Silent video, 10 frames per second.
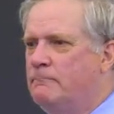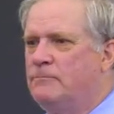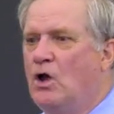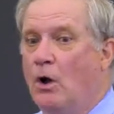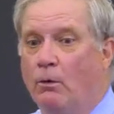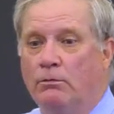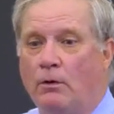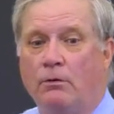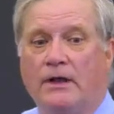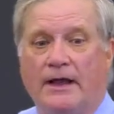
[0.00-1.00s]
No.
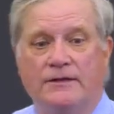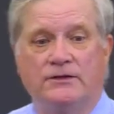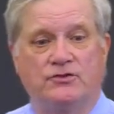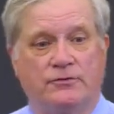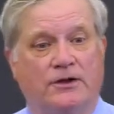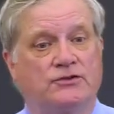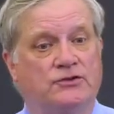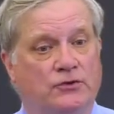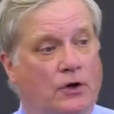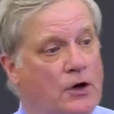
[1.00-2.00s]
Okay, the
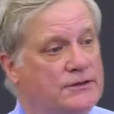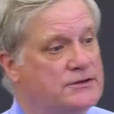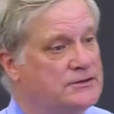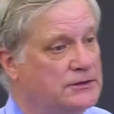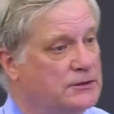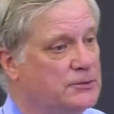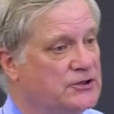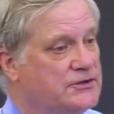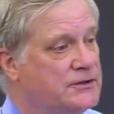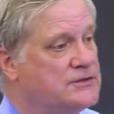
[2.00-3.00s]
instructions are on the
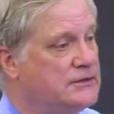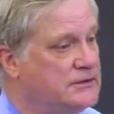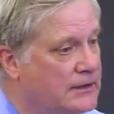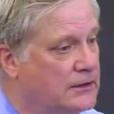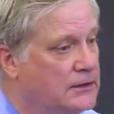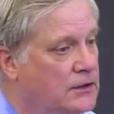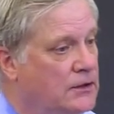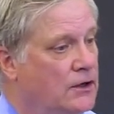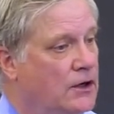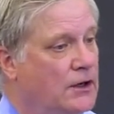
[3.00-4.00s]
syllabus. There's a link
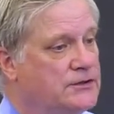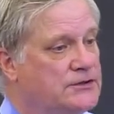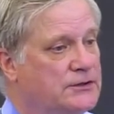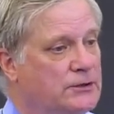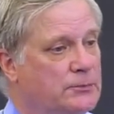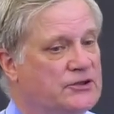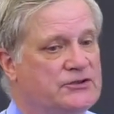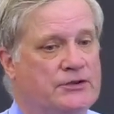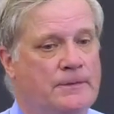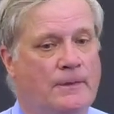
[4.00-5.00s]
on the
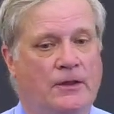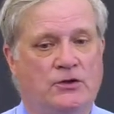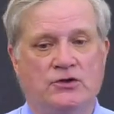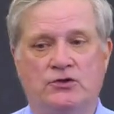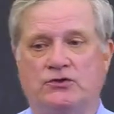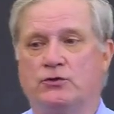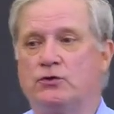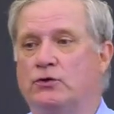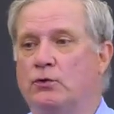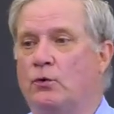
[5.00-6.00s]
syllabus, so
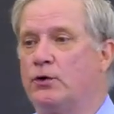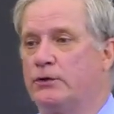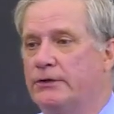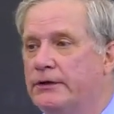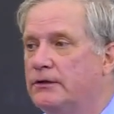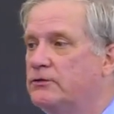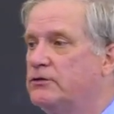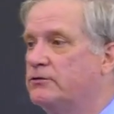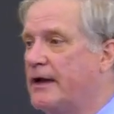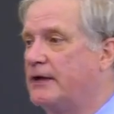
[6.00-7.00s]
you can order it
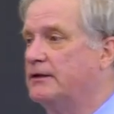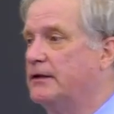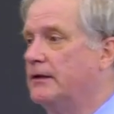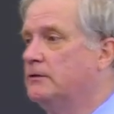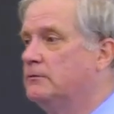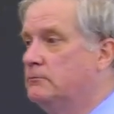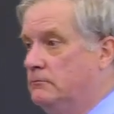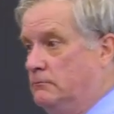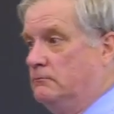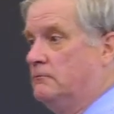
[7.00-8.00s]
directly.
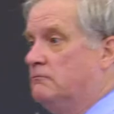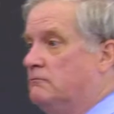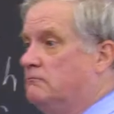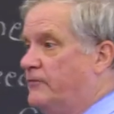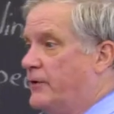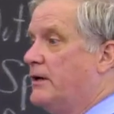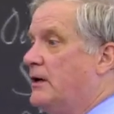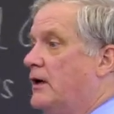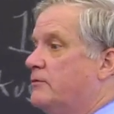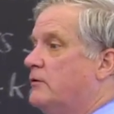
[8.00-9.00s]
Fair
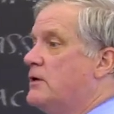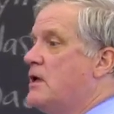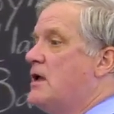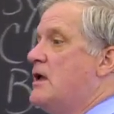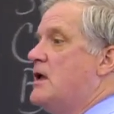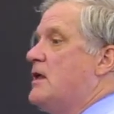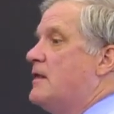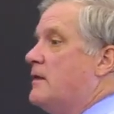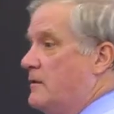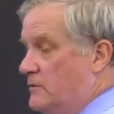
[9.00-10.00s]
enough?
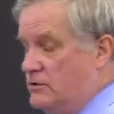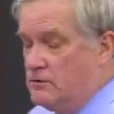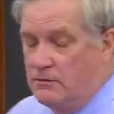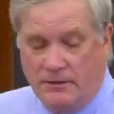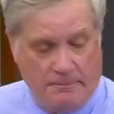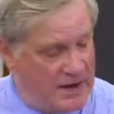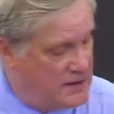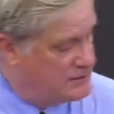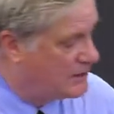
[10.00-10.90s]
The main